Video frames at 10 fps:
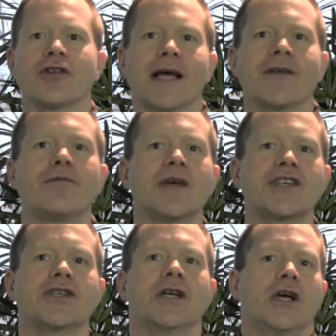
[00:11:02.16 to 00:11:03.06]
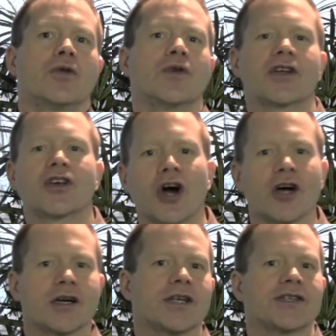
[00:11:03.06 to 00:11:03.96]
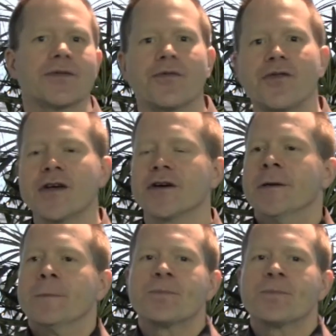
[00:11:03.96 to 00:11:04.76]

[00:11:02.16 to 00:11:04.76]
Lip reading: life mission, regardless of fear.